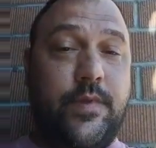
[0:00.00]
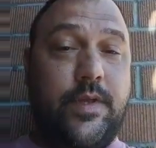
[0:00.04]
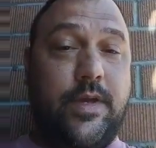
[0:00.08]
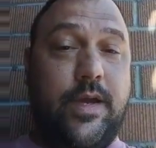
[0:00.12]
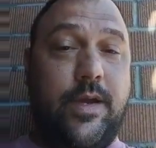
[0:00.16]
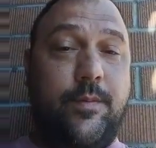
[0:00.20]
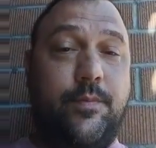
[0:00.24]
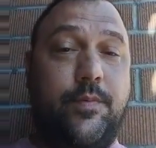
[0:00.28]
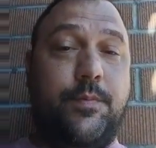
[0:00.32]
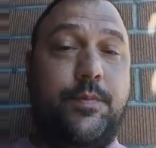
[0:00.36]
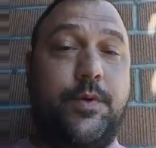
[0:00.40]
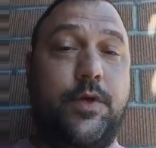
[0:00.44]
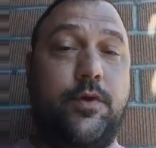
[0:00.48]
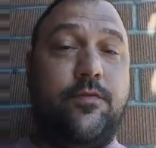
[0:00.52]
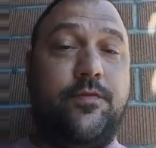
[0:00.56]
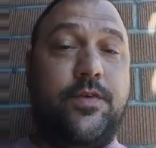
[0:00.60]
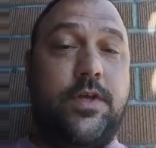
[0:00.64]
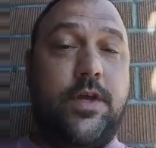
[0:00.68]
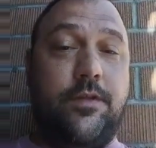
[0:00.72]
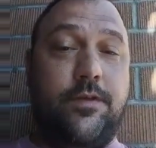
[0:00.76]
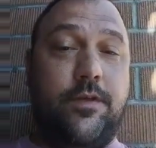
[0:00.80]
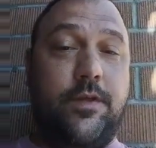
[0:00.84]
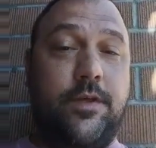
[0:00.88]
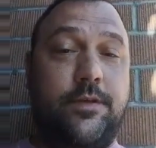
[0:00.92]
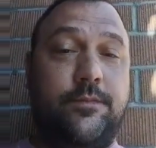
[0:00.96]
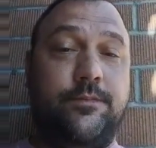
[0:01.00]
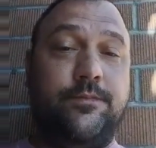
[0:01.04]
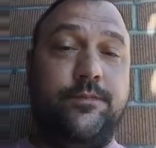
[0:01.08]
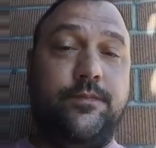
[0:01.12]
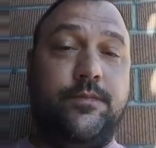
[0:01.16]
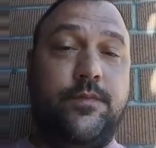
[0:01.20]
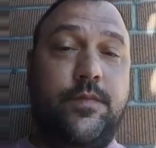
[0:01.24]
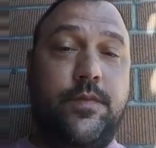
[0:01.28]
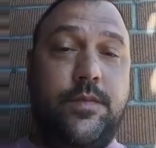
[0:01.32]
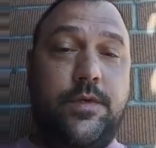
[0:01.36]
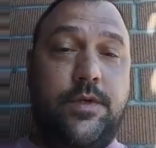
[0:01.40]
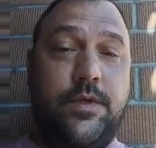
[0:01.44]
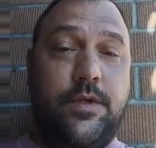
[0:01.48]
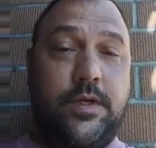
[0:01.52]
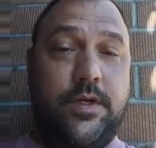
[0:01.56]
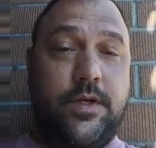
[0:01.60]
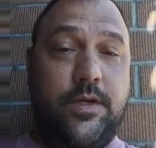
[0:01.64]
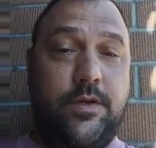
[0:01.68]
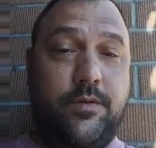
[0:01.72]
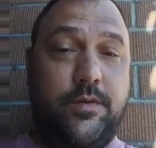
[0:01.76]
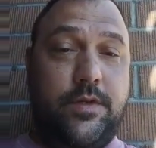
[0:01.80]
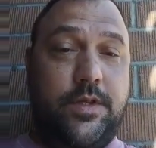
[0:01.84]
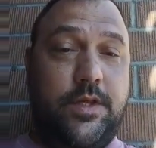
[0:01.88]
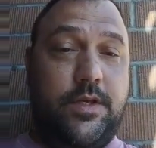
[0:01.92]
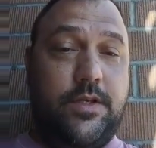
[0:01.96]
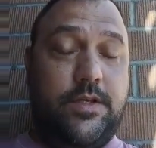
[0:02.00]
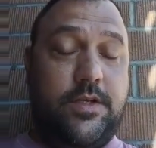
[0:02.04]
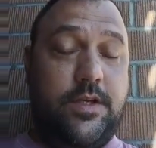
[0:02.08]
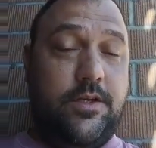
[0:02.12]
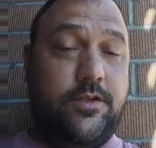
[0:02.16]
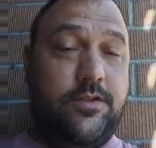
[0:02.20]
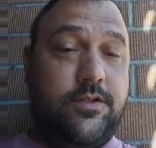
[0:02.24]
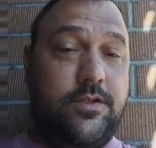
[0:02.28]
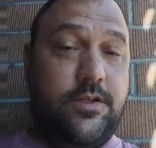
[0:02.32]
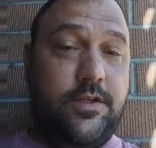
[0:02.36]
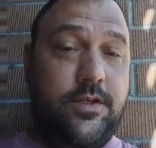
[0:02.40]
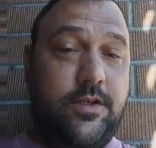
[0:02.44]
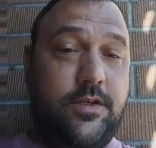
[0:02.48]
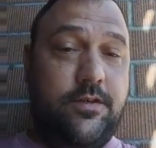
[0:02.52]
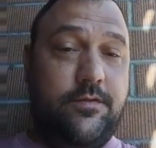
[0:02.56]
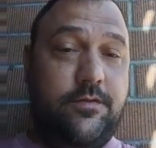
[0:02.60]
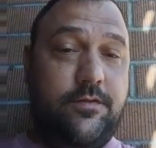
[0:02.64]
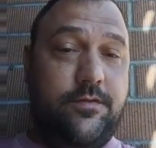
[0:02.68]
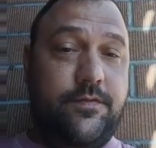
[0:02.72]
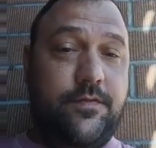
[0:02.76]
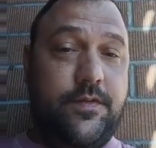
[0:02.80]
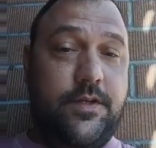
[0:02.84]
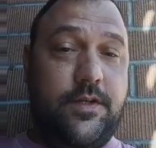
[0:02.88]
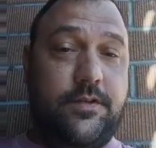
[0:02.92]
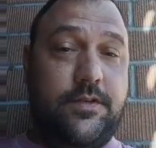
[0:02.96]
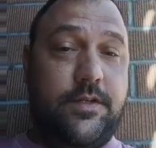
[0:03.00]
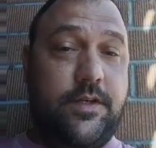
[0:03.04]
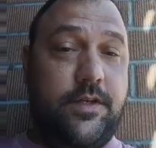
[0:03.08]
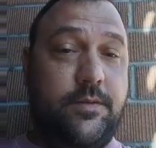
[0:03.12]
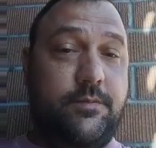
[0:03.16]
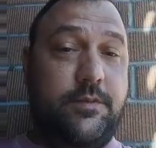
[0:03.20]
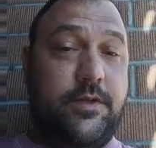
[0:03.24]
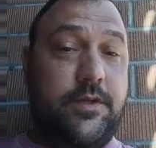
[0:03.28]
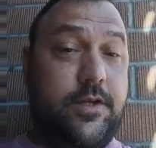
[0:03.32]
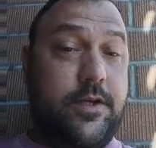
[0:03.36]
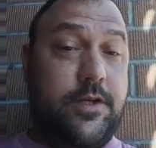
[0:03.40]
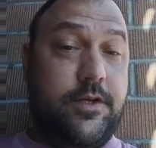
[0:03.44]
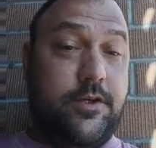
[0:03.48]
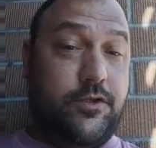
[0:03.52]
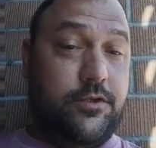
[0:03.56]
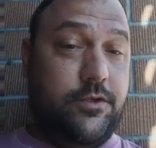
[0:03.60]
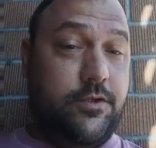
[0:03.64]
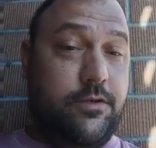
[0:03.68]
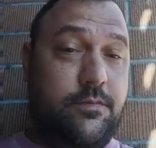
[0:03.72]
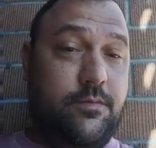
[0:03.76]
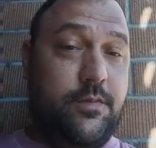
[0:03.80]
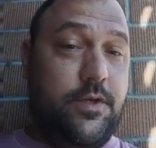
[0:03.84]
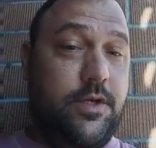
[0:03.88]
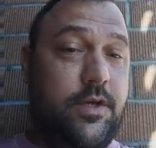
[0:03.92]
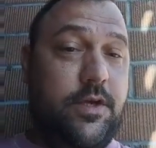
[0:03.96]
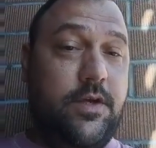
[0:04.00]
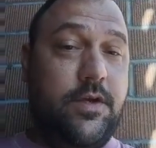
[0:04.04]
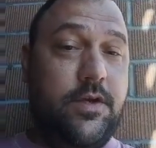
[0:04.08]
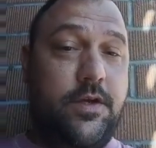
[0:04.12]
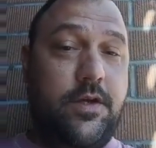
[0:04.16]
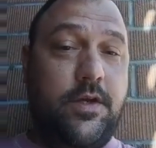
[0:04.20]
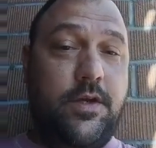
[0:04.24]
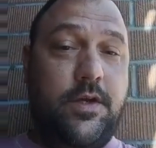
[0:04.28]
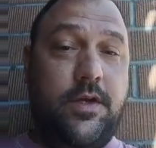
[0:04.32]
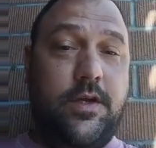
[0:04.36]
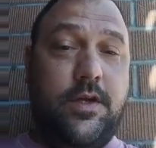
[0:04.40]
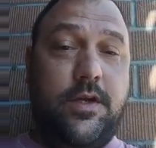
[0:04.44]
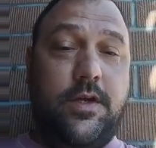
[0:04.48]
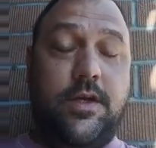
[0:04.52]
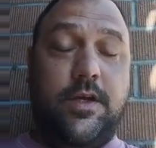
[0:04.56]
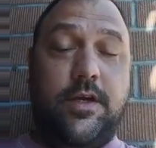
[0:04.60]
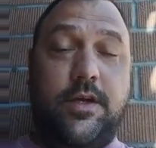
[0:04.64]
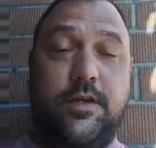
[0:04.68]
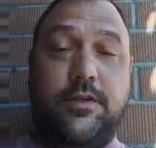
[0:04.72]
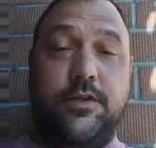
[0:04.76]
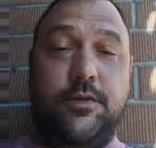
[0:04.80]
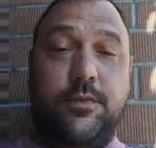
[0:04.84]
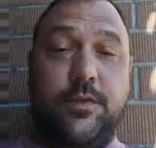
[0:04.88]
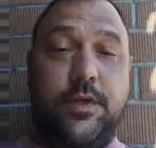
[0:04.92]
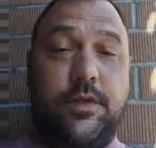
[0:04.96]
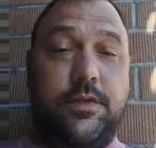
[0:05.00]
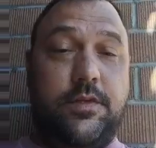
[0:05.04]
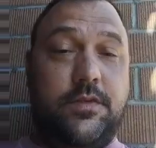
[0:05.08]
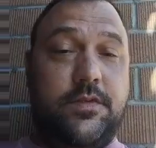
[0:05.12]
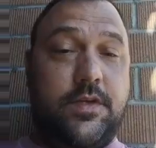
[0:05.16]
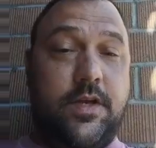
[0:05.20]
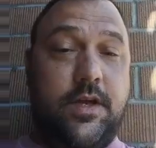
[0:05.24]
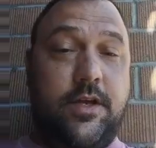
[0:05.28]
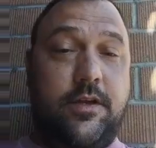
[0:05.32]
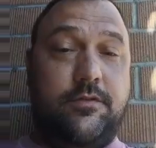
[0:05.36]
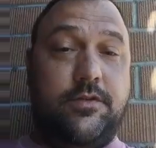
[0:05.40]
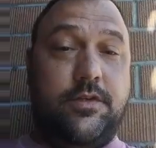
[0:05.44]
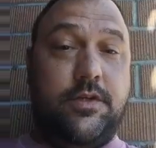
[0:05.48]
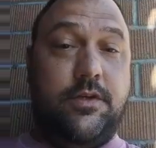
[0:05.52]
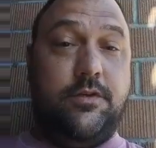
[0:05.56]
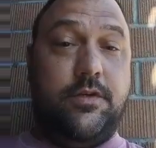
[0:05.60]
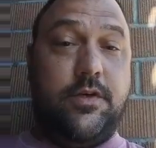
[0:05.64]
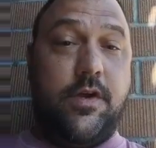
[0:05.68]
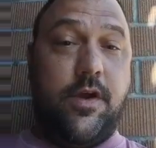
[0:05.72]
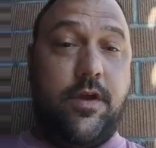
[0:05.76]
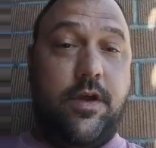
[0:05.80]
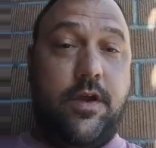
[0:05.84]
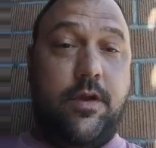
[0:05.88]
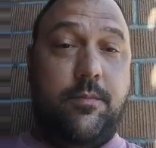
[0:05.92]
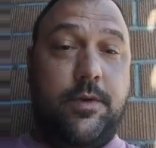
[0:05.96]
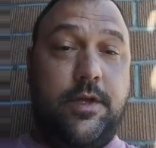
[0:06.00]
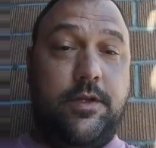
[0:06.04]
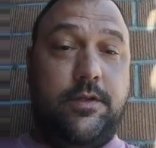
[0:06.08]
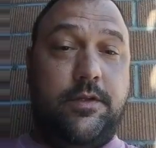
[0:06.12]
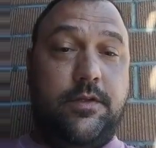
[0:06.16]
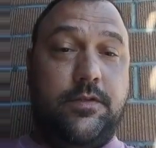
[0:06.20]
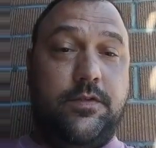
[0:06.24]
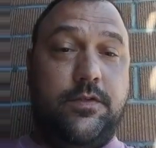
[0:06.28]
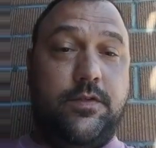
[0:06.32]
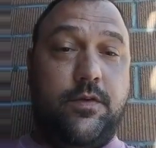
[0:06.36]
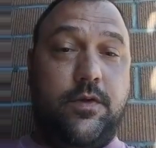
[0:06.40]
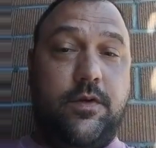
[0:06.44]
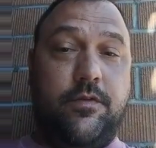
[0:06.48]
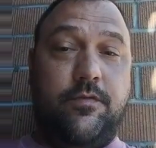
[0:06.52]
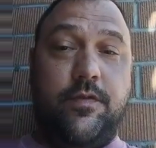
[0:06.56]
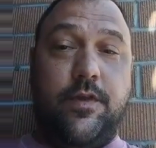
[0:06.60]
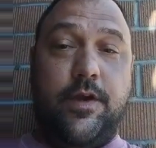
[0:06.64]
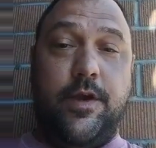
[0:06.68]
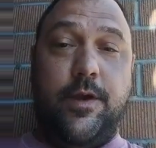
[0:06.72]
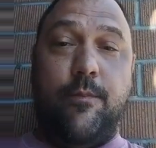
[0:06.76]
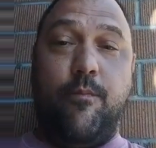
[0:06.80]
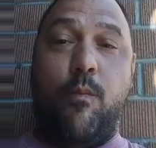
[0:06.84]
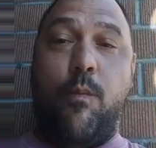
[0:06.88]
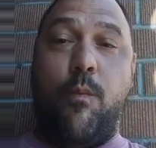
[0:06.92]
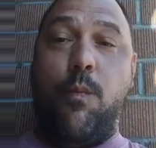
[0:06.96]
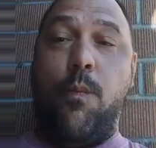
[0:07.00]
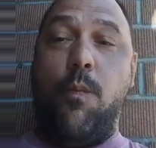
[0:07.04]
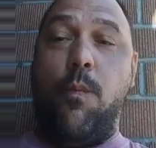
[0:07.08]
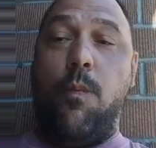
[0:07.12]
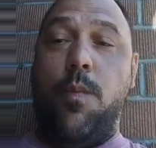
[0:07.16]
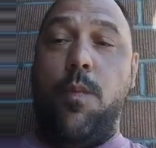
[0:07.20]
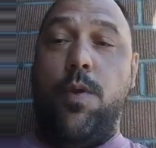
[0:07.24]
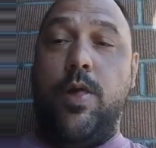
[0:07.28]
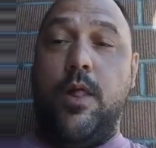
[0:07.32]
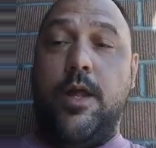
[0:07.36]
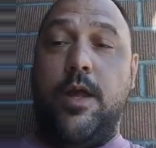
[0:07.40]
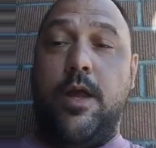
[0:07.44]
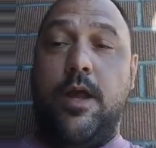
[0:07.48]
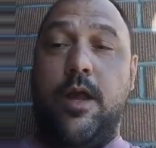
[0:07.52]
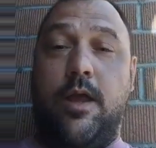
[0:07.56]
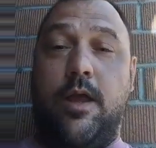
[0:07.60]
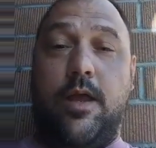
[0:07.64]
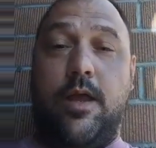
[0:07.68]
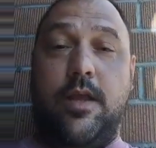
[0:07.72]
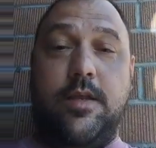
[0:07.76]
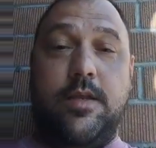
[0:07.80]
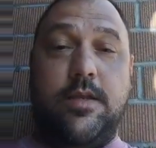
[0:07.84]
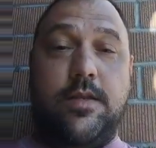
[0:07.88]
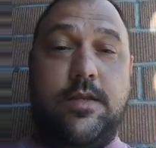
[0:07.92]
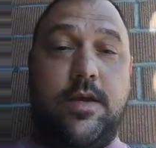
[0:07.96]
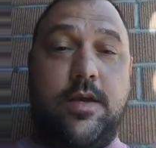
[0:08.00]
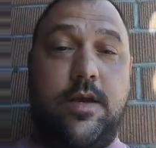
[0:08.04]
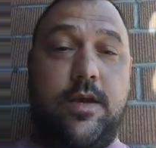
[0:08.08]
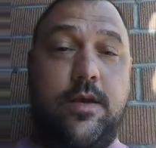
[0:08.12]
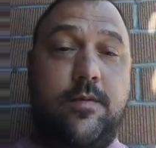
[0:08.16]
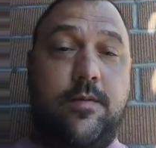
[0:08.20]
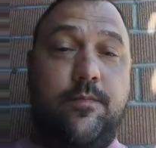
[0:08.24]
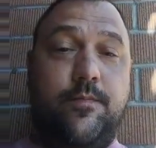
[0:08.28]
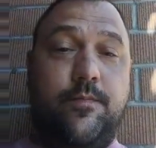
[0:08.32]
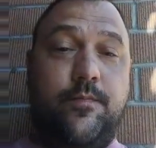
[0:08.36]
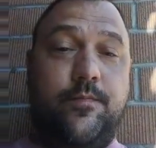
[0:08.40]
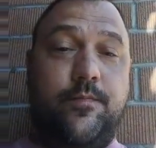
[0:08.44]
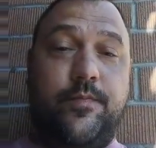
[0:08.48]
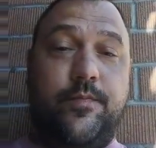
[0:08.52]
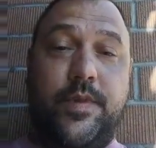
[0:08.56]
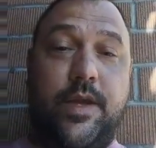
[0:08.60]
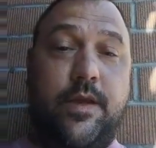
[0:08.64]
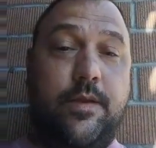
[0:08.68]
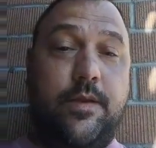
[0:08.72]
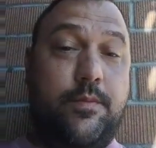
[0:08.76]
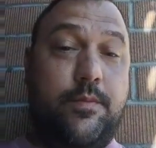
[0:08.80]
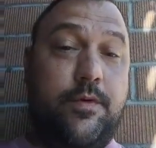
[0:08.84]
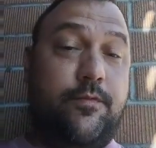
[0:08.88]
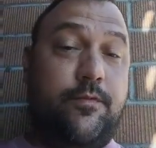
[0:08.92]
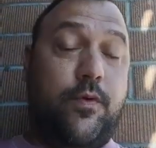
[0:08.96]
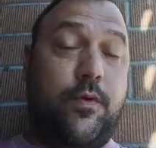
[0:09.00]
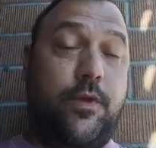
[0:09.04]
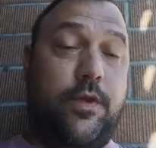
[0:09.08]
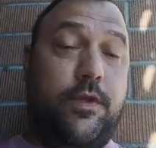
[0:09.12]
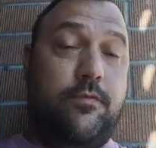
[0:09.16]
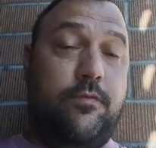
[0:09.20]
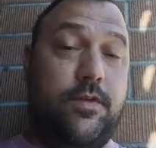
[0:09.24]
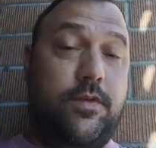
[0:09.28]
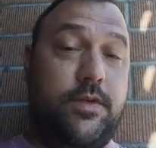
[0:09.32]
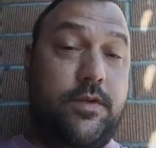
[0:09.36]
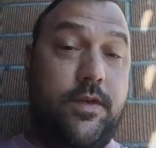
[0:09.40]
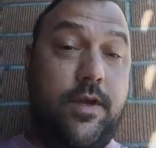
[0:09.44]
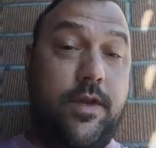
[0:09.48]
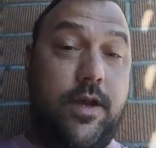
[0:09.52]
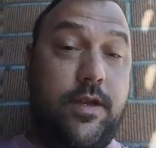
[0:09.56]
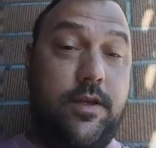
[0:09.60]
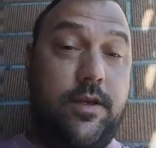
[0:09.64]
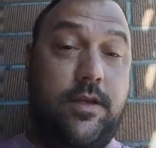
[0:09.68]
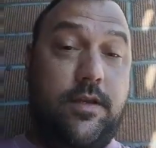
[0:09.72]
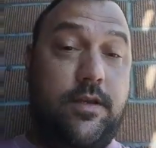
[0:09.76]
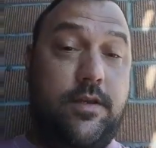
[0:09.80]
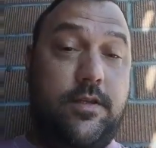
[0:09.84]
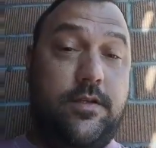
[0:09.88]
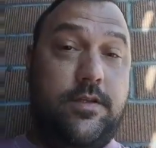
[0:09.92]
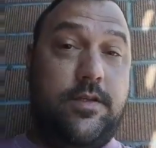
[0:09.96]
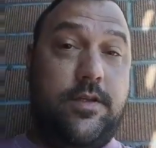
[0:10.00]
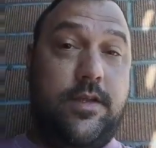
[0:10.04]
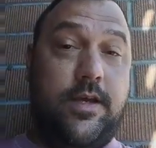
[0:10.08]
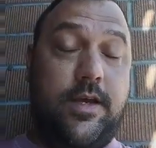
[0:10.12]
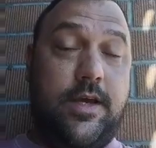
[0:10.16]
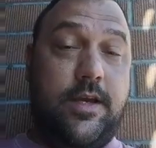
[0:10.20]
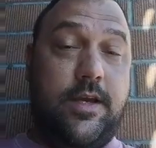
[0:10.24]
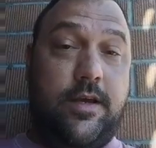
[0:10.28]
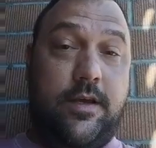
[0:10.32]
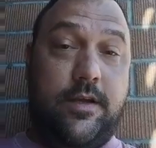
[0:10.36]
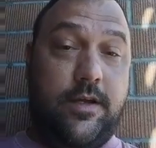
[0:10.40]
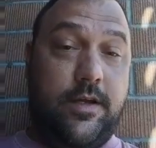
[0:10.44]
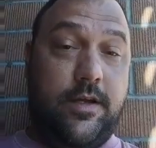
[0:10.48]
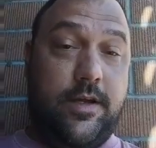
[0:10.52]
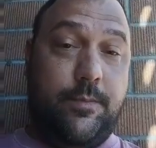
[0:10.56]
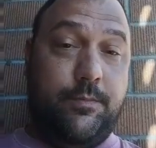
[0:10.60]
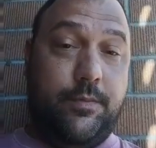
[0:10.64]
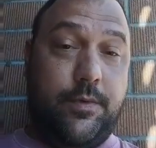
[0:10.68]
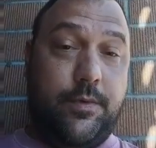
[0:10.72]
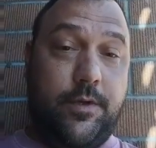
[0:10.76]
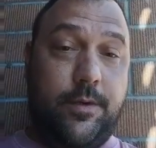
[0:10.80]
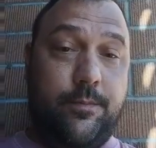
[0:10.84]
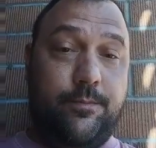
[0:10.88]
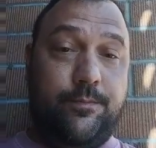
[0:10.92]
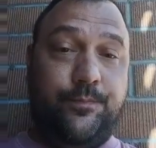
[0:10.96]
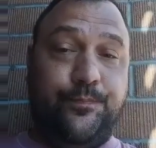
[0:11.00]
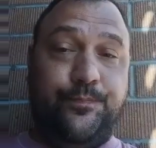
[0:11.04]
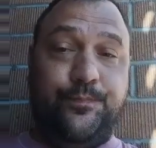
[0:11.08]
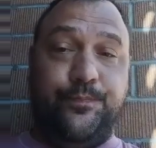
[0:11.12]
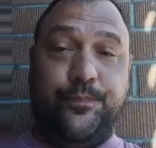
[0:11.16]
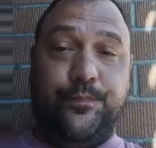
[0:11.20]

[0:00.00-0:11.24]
apropos of nothing, with the intention of telling me that I shouldn't be doing this kind of show, talking about this sort of thing. And before he even got into that, I hung up on him.